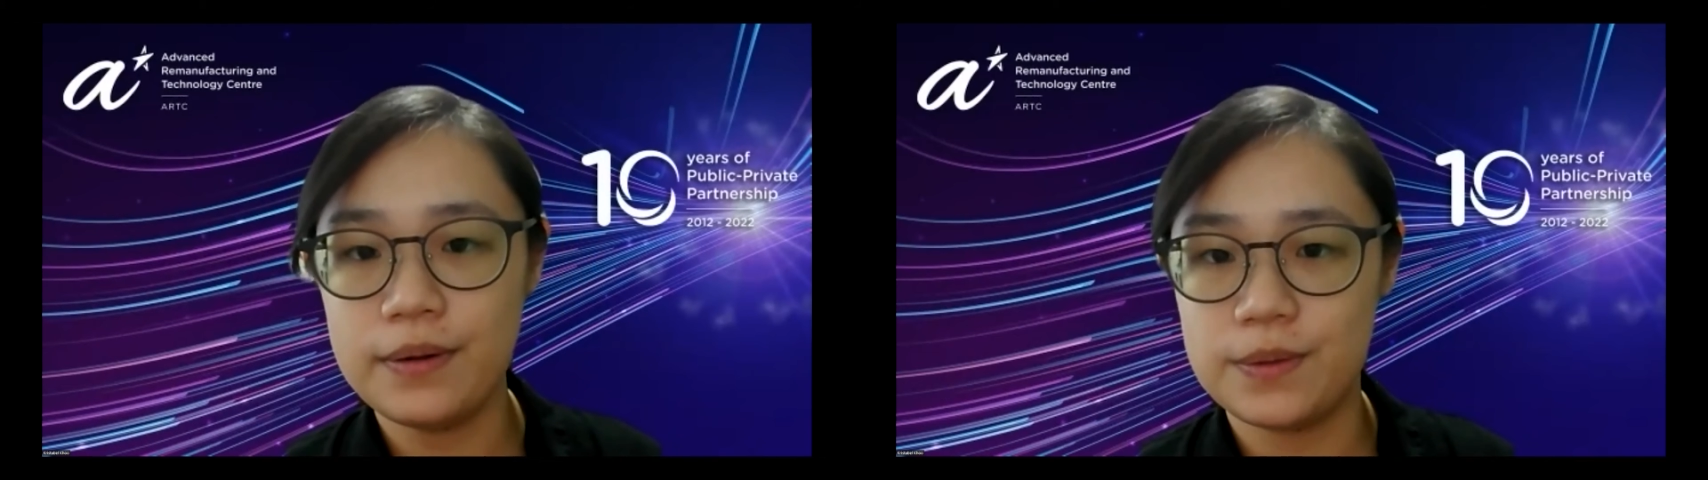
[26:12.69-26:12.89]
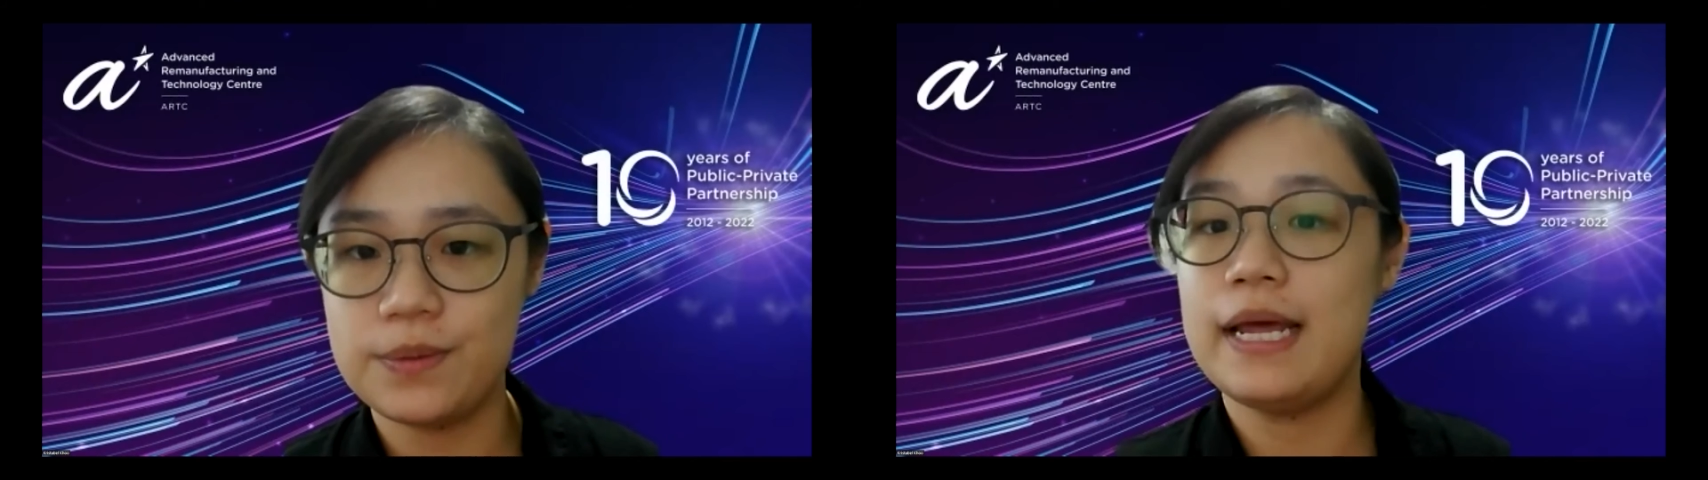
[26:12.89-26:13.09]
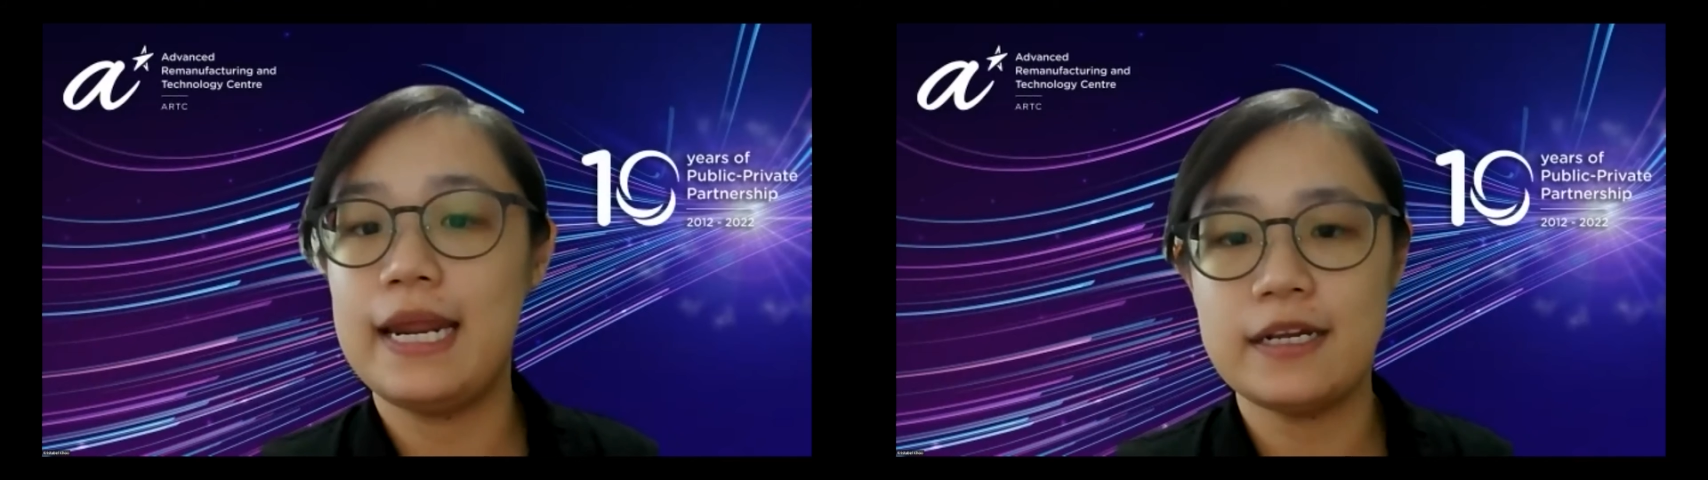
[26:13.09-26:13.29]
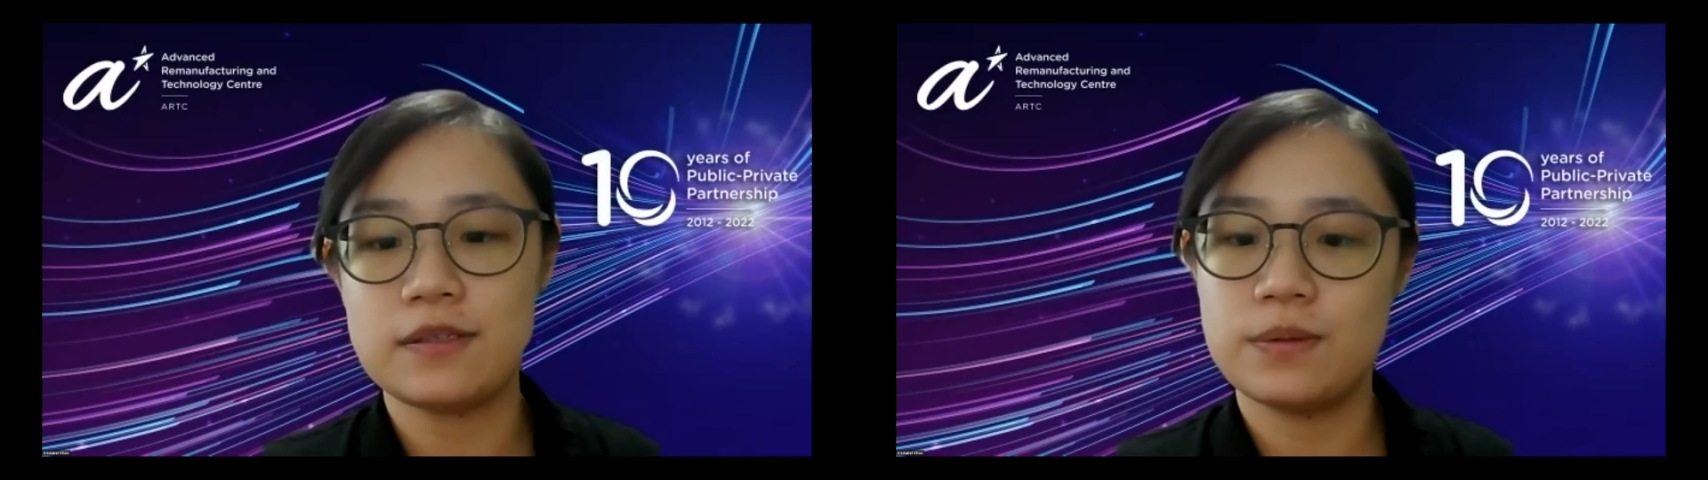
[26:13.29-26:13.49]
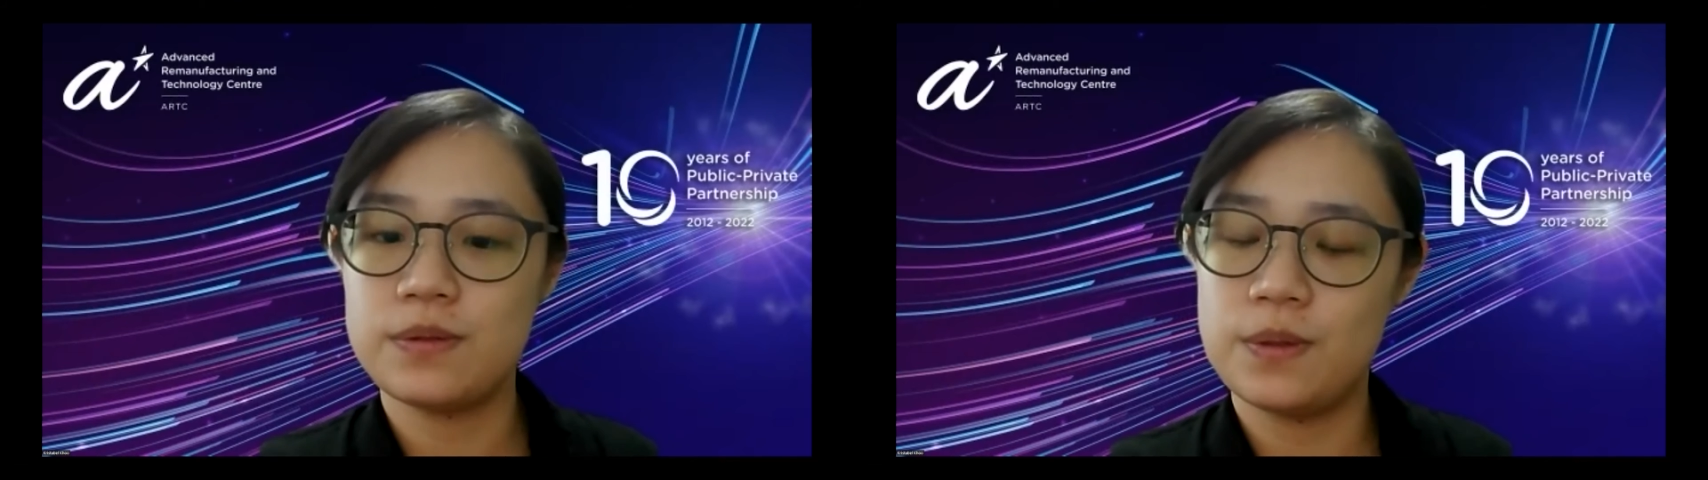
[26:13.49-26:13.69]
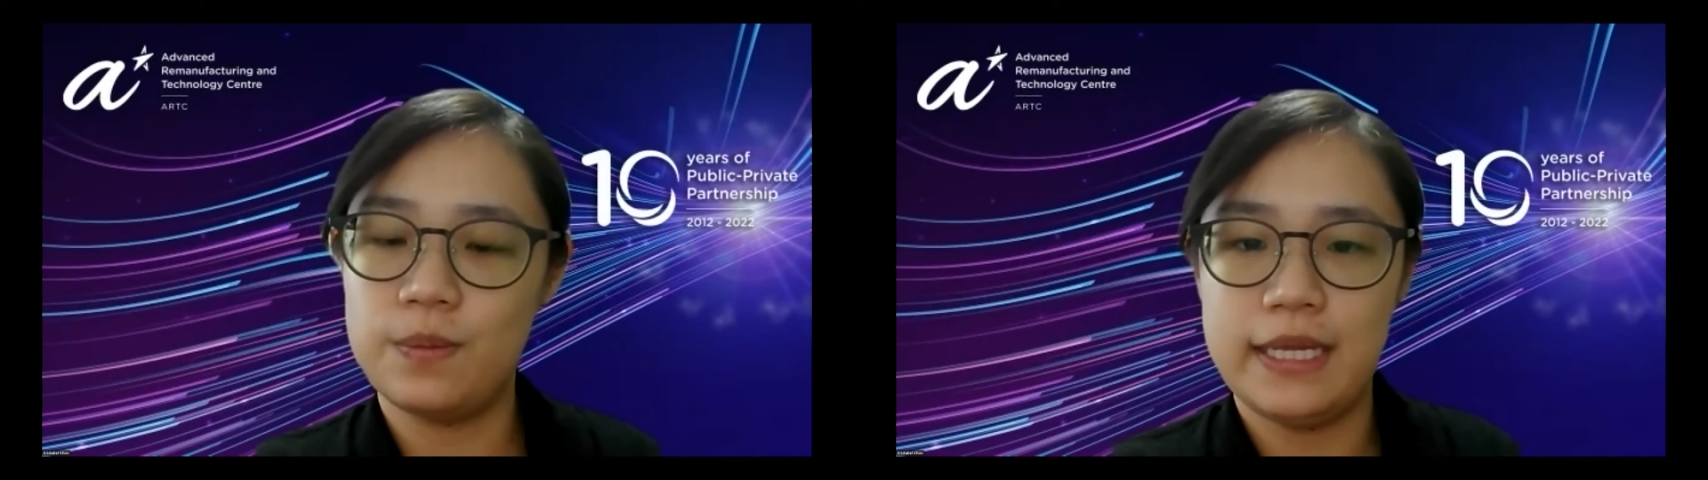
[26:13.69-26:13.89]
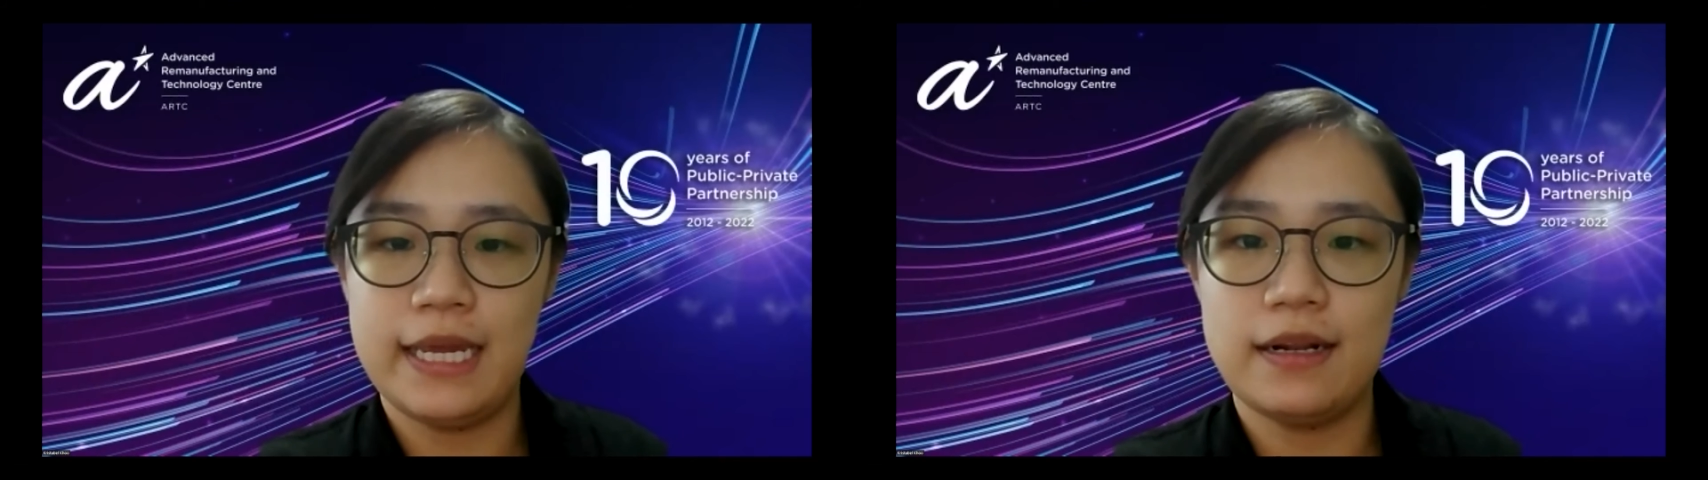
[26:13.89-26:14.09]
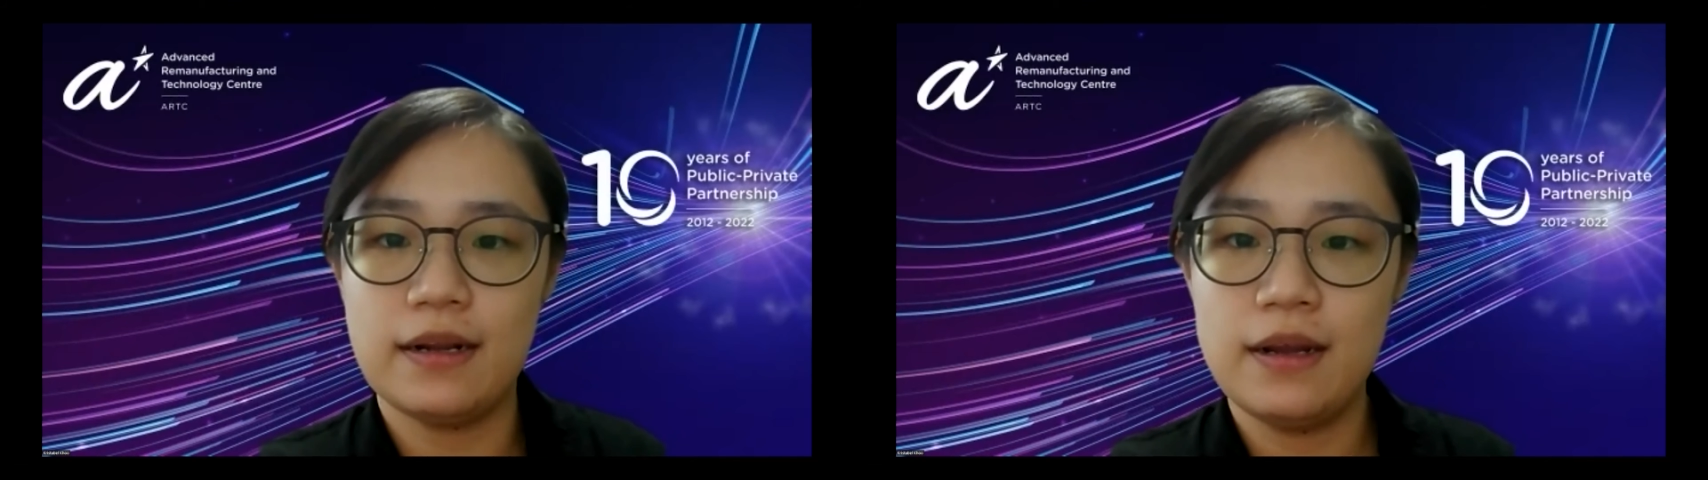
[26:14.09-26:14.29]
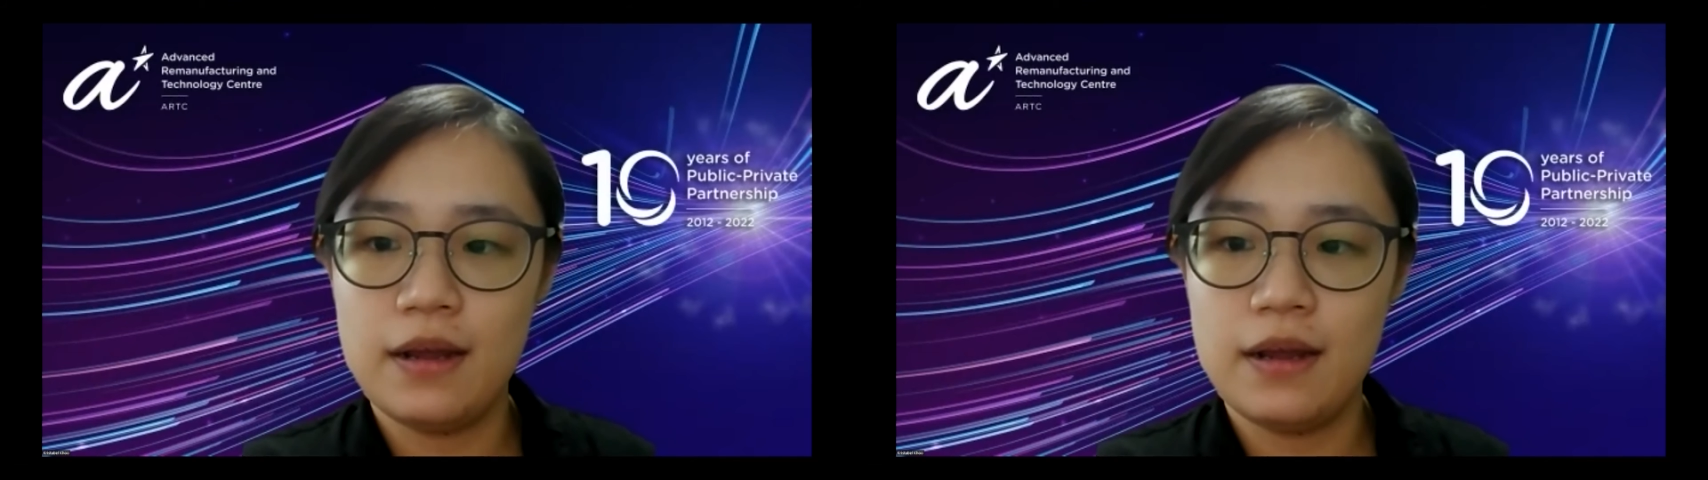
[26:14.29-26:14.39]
Do let us know so we can